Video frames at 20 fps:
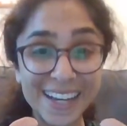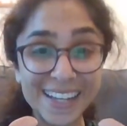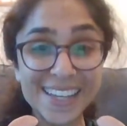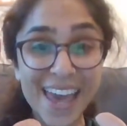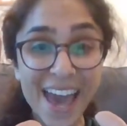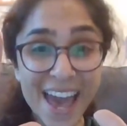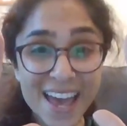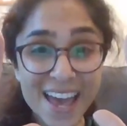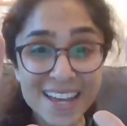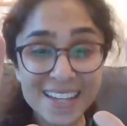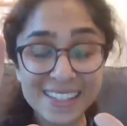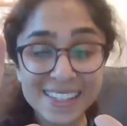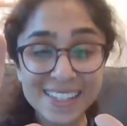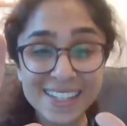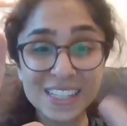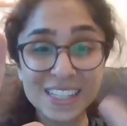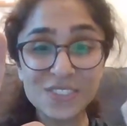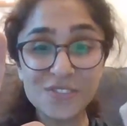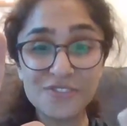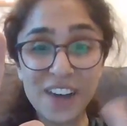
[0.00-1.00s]
Yes,
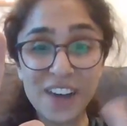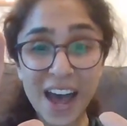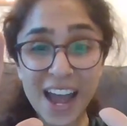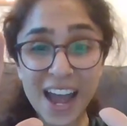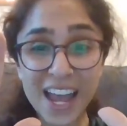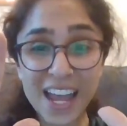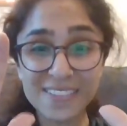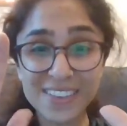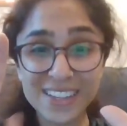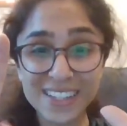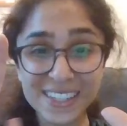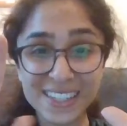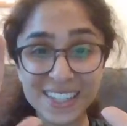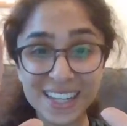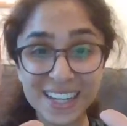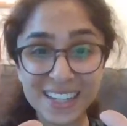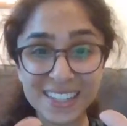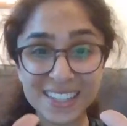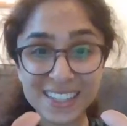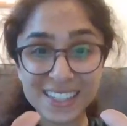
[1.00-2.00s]
it's 5,
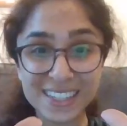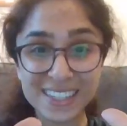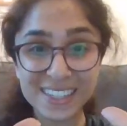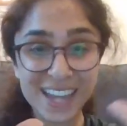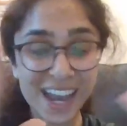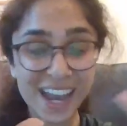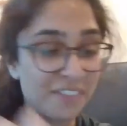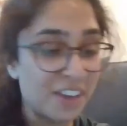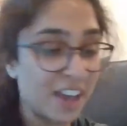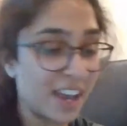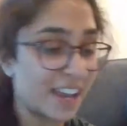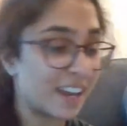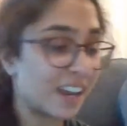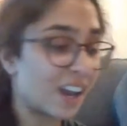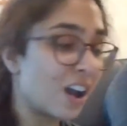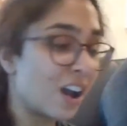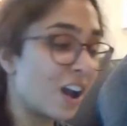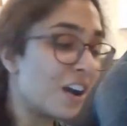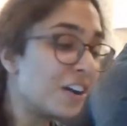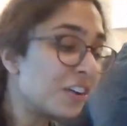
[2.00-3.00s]
6,
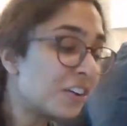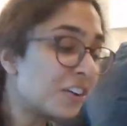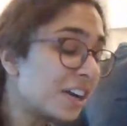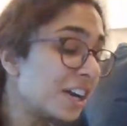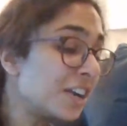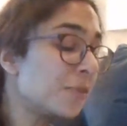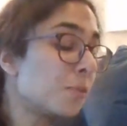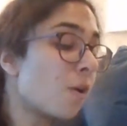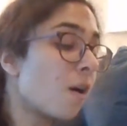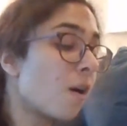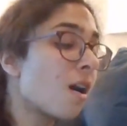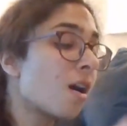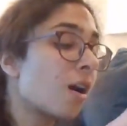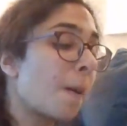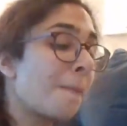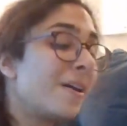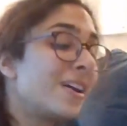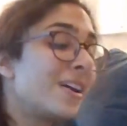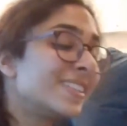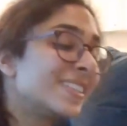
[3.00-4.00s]
7. Great
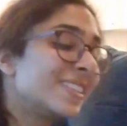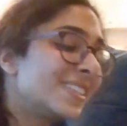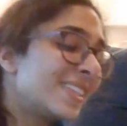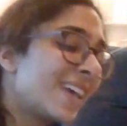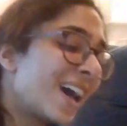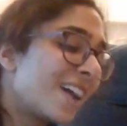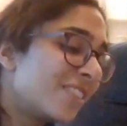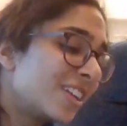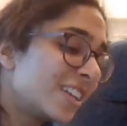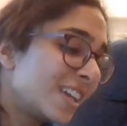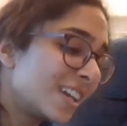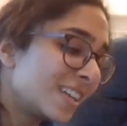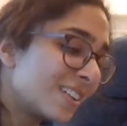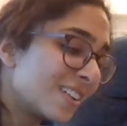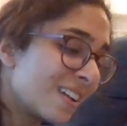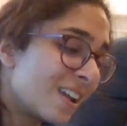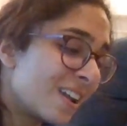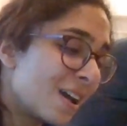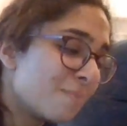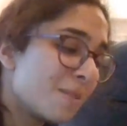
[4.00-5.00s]
work. Put 7 in
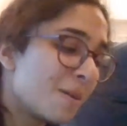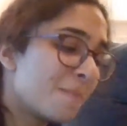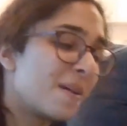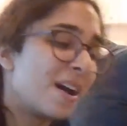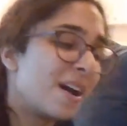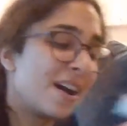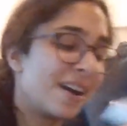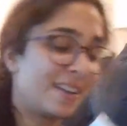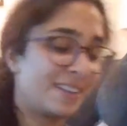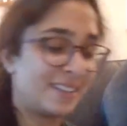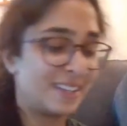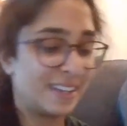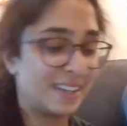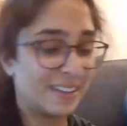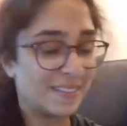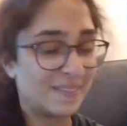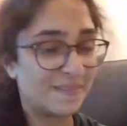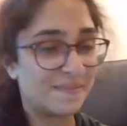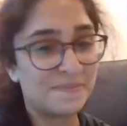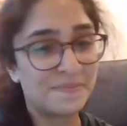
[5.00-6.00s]
your number bond.
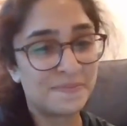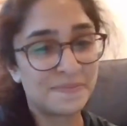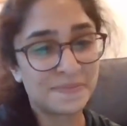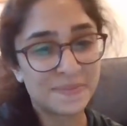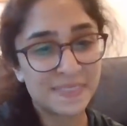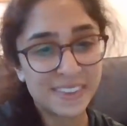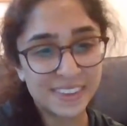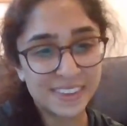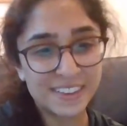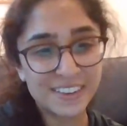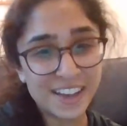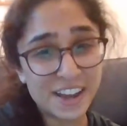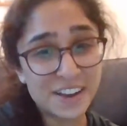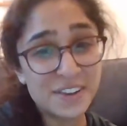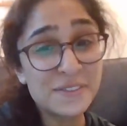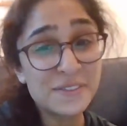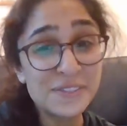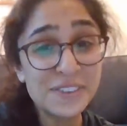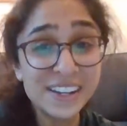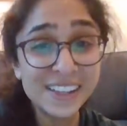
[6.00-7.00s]

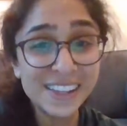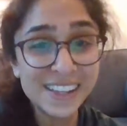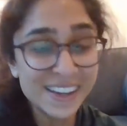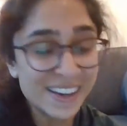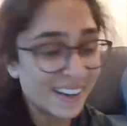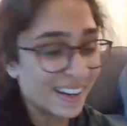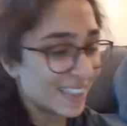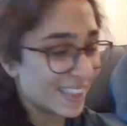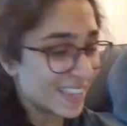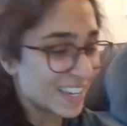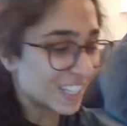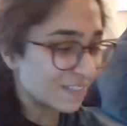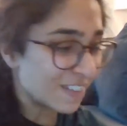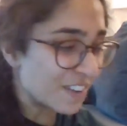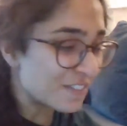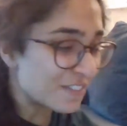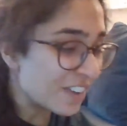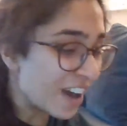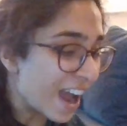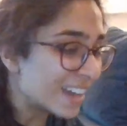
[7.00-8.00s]
Getting really good at this,
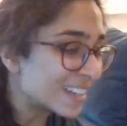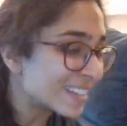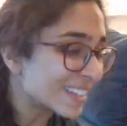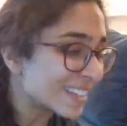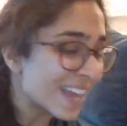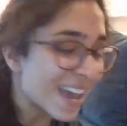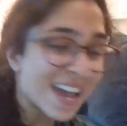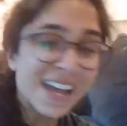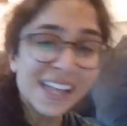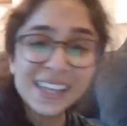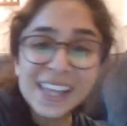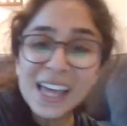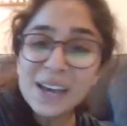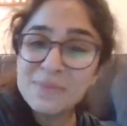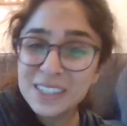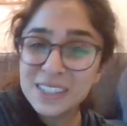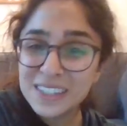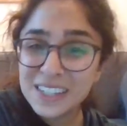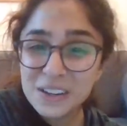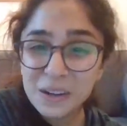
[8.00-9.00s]
my friends. Let
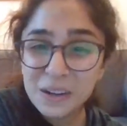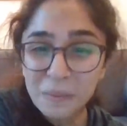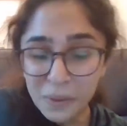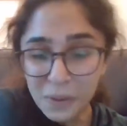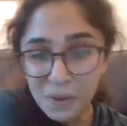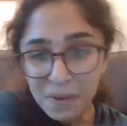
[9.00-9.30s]
me see your